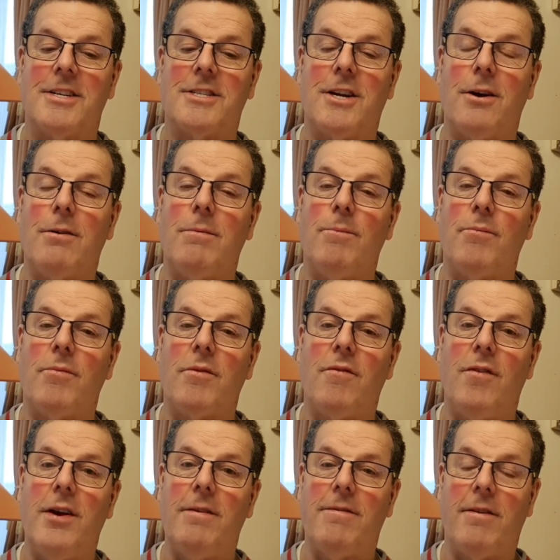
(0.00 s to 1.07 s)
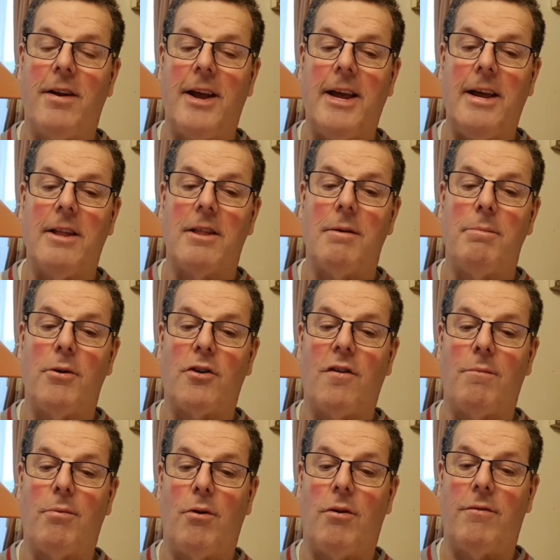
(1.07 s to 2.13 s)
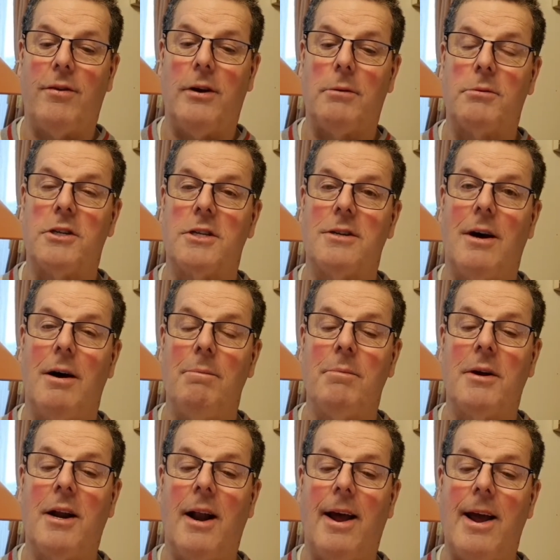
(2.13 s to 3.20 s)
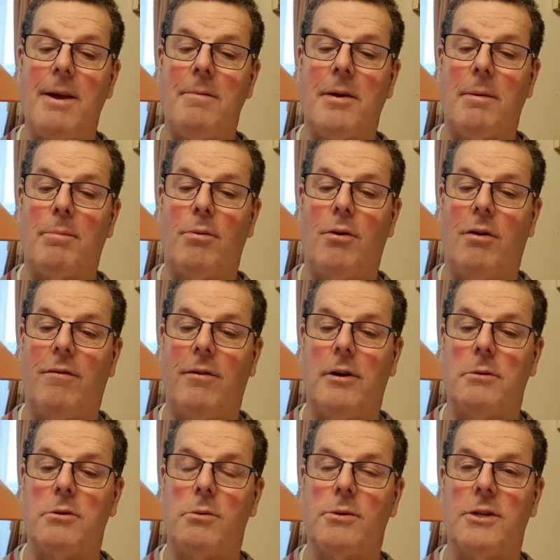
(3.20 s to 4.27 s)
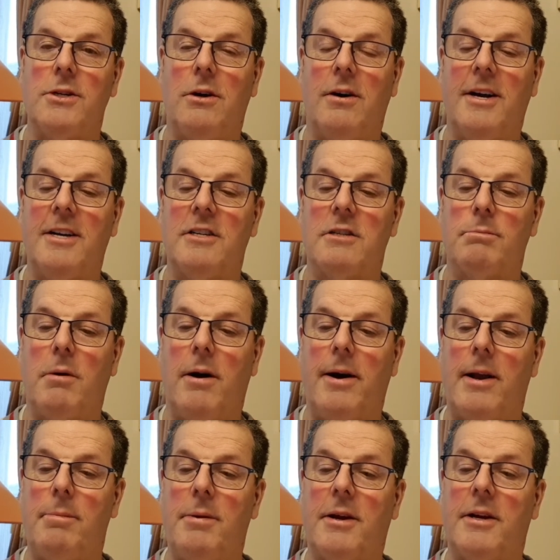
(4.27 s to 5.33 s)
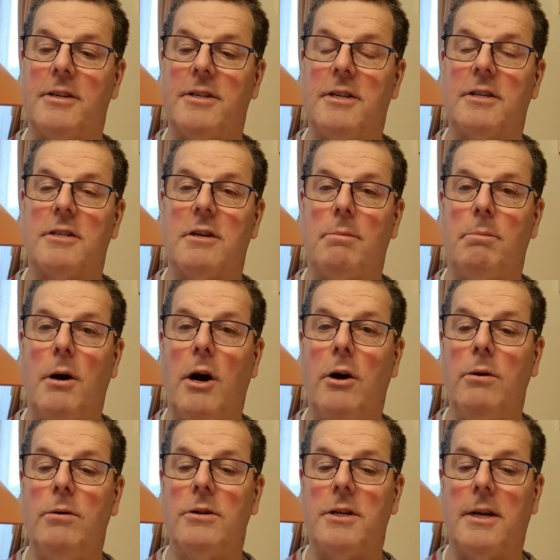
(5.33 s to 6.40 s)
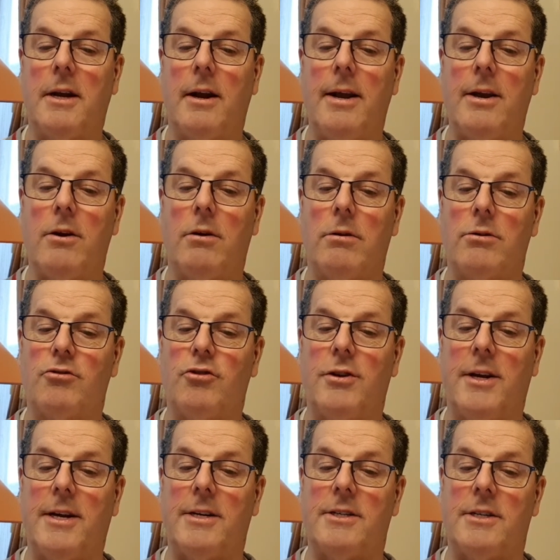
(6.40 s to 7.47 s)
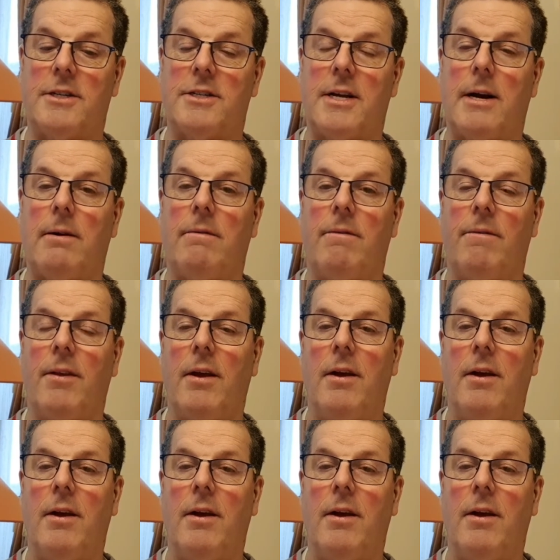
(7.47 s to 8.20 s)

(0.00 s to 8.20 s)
So, fifthly, the Book of Proverbs. Some claim that Proverbs was not inspired because it supposedly contradicts itself.